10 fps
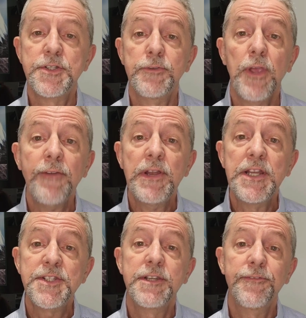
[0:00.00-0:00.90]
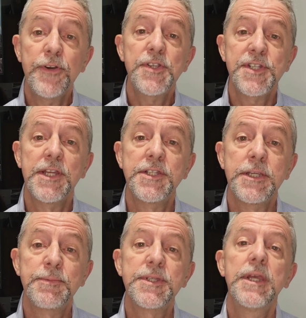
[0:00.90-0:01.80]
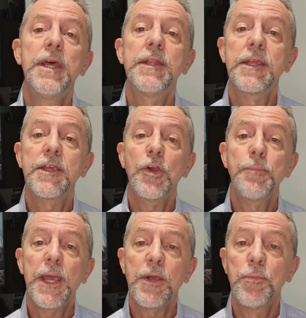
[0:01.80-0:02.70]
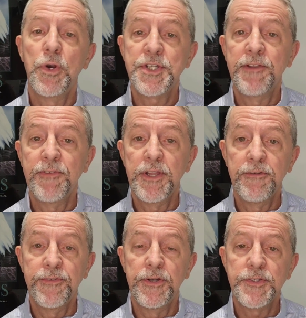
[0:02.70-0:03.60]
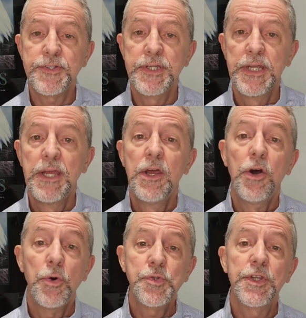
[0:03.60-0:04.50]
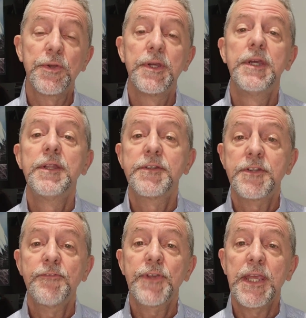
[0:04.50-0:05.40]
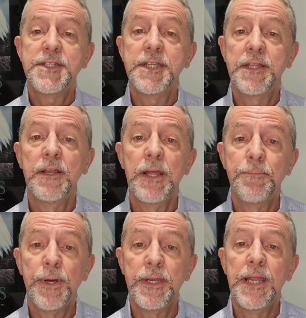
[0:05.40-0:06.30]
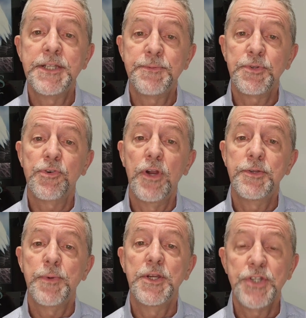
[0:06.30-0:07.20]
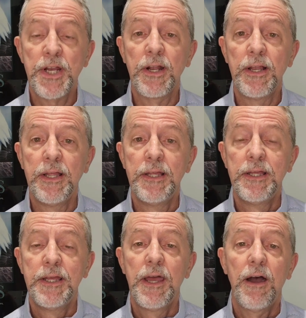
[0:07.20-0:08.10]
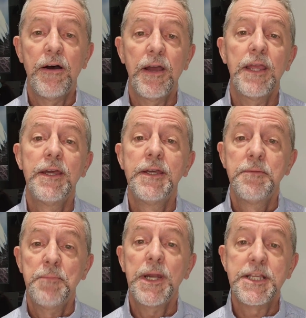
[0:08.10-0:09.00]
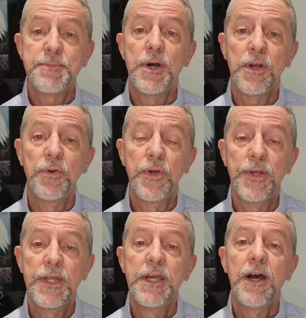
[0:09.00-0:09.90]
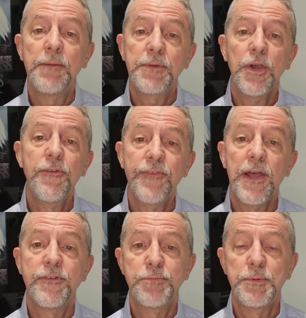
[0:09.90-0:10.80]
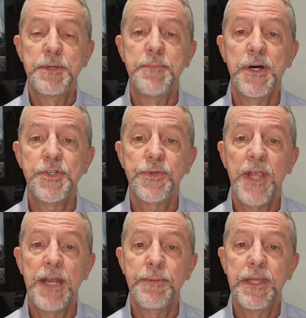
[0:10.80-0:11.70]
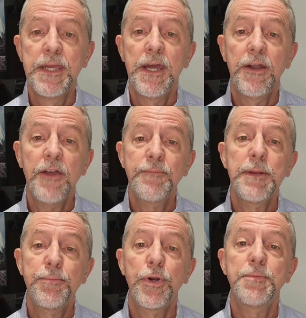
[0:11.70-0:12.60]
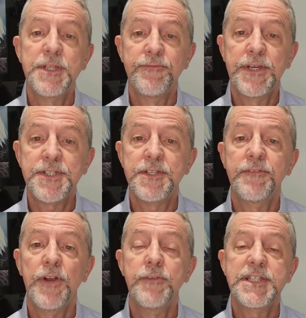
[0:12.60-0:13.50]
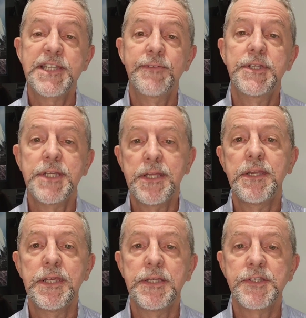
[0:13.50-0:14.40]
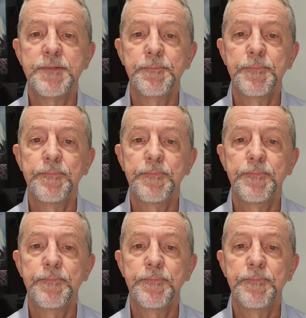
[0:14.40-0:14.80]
So if you haven't listened to the first 10 tips, then go back and watch that video first. Also, don't forget to hit the like button and subscribe to our channel. Hi, my name is Mark Lloyd. I'm co-founder of Property Master Academy, and I've been a property investor for over 17 years.